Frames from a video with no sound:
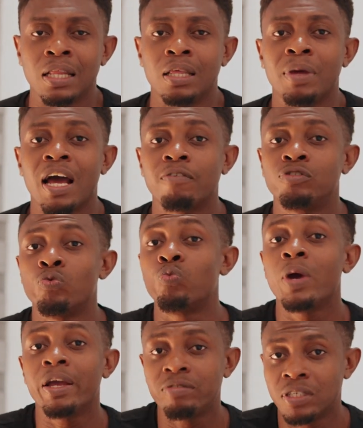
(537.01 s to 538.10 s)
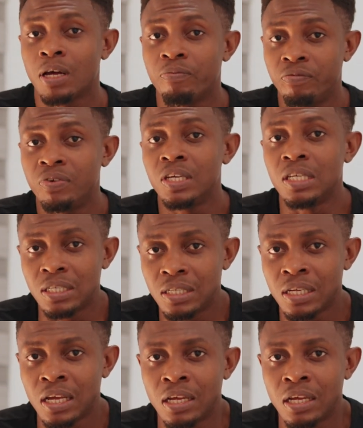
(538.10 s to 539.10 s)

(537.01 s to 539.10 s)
They may have to waive some fees.